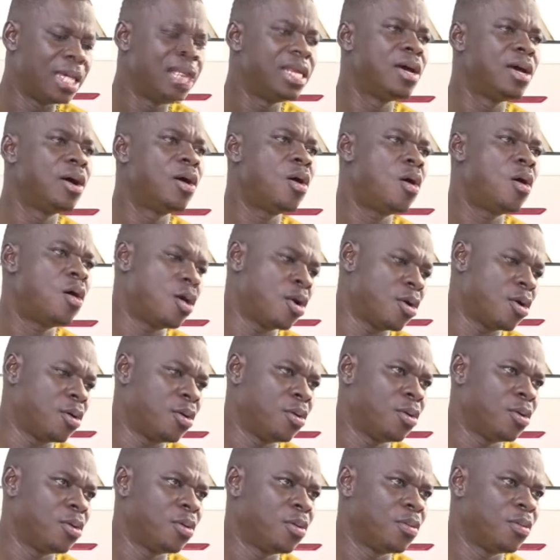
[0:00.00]
Ne
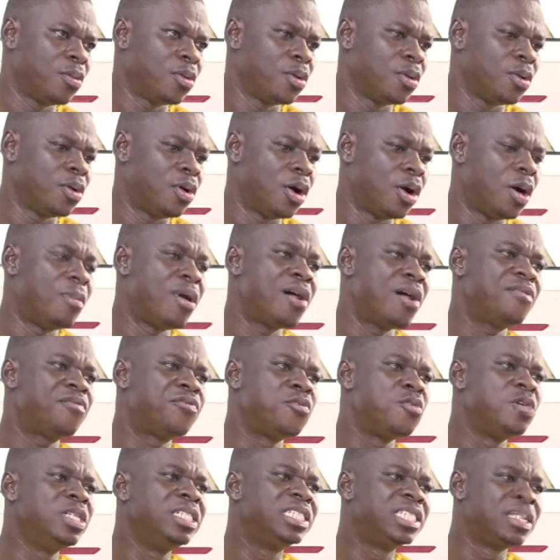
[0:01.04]
hono, a man
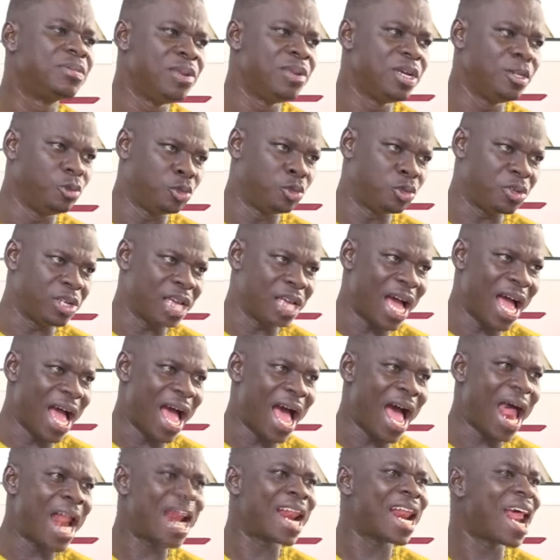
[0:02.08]
for intimin chia.
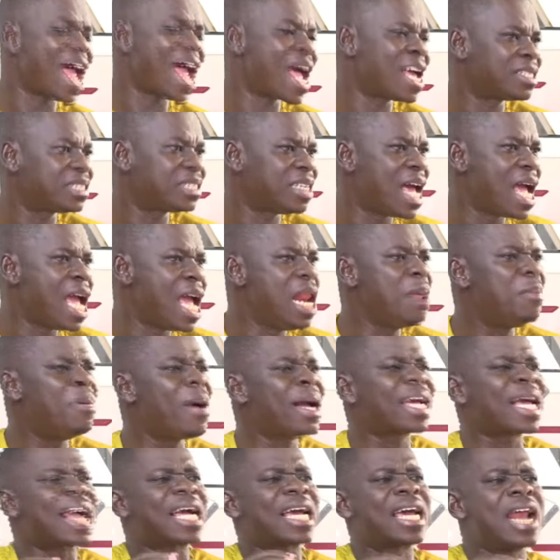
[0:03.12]
A man say, any
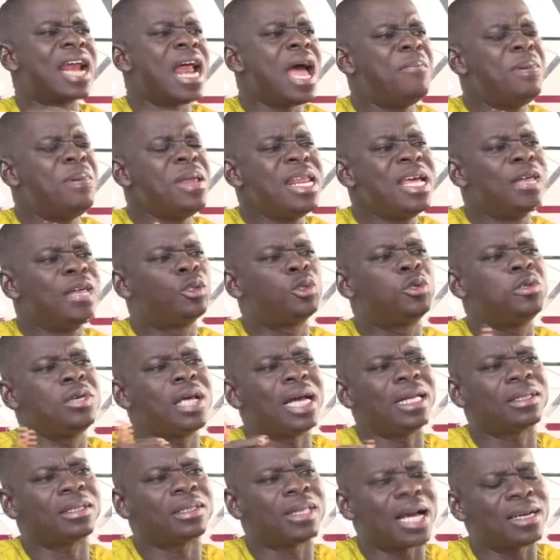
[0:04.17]
pack a crab in your
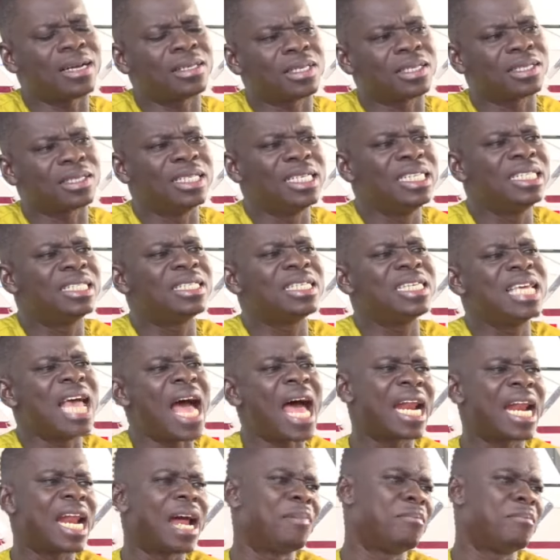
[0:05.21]
chia, taxes means
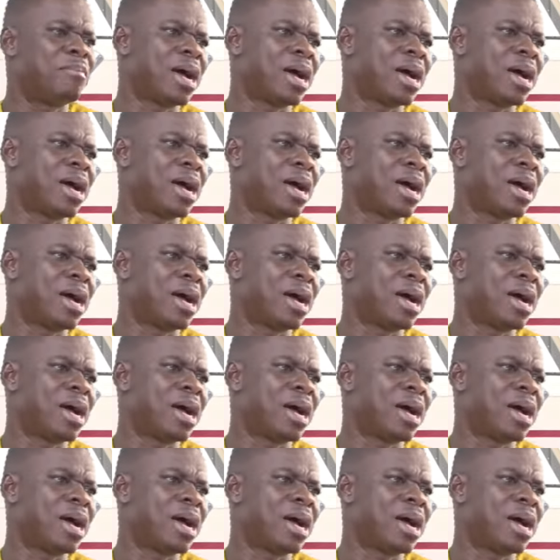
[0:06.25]
ya.